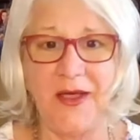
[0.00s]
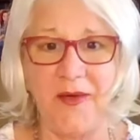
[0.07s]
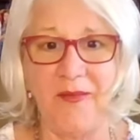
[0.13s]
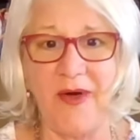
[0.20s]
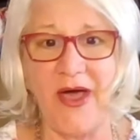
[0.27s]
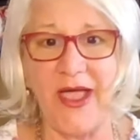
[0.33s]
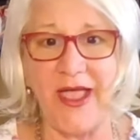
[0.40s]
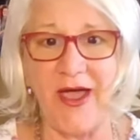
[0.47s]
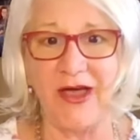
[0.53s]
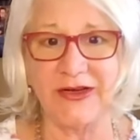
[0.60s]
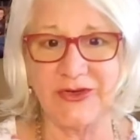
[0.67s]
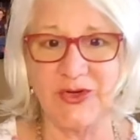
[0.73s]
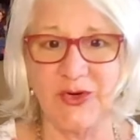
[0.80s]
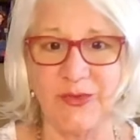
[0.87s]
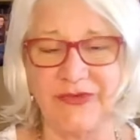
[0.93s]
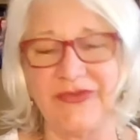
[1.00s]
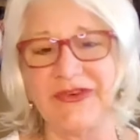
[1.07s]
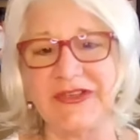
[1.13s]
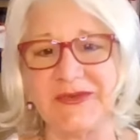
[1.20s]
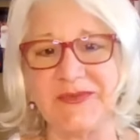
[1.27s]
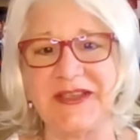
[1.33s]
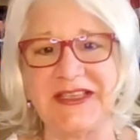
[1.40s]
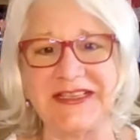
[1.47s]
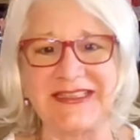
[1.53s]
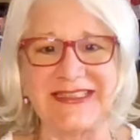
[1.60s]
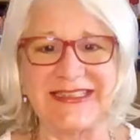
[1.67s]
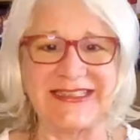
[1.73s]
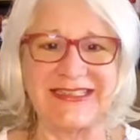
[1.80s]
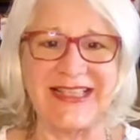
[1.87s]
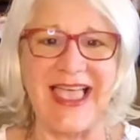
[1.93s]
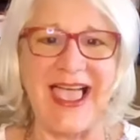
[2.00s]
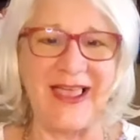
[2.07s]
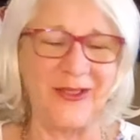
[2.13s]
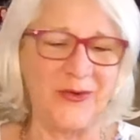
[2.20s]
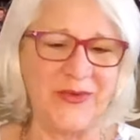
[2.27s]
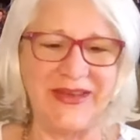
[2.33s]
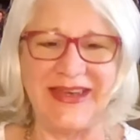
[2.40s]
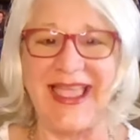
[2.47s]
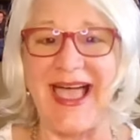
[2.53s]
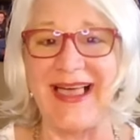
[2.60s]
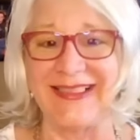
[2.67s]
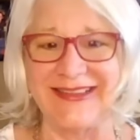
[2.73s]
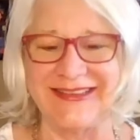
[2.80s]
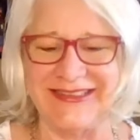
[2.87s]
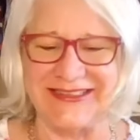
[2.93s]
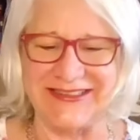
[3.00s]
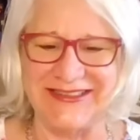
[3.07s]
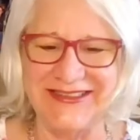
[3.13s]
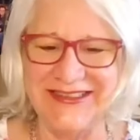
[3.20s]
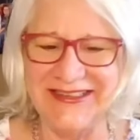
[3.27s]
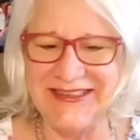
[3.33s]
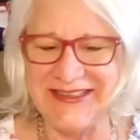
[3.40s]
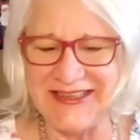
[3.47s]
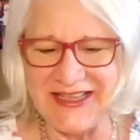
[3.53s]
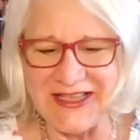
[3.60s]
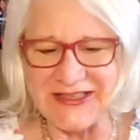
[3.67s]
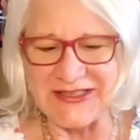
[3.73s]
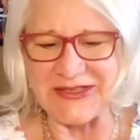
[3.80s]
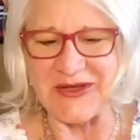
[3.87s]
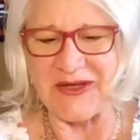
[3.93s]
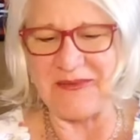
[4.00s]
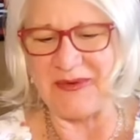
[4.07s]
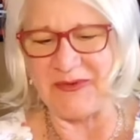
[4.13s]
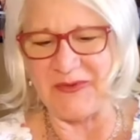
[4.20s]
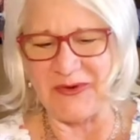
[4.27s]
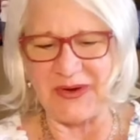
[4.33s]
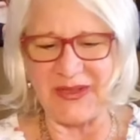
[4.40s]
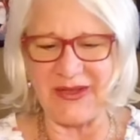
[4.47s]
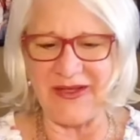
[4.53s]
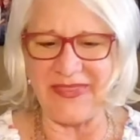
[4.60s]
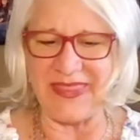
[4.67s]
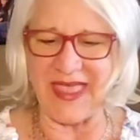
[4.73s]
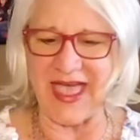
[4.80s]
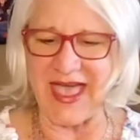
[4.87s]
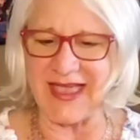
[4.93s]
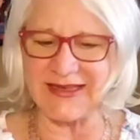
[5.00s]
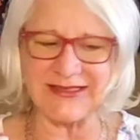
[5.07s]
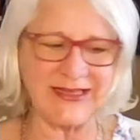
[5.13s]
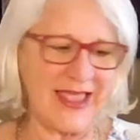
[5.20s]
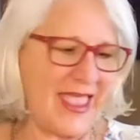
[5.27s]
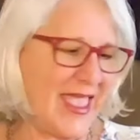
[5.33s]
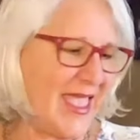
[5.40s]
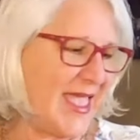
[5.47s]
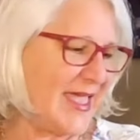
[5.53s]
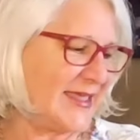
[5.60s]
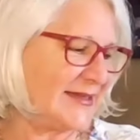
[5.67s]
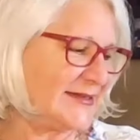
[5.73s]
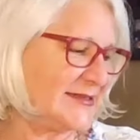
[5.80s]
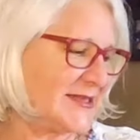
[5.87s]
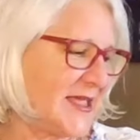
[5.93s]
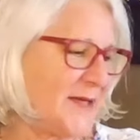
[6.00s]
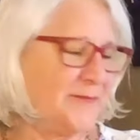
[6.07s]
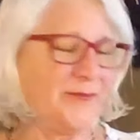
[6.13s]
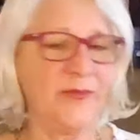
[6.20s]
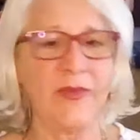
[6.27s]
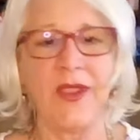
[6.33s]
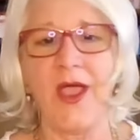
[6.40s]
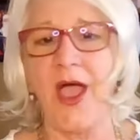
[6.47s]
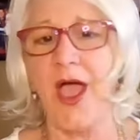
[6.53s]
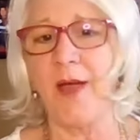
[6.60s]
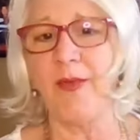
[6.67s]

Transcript: by October first because it is a Halloween calendar. So I've been working on that, and um, I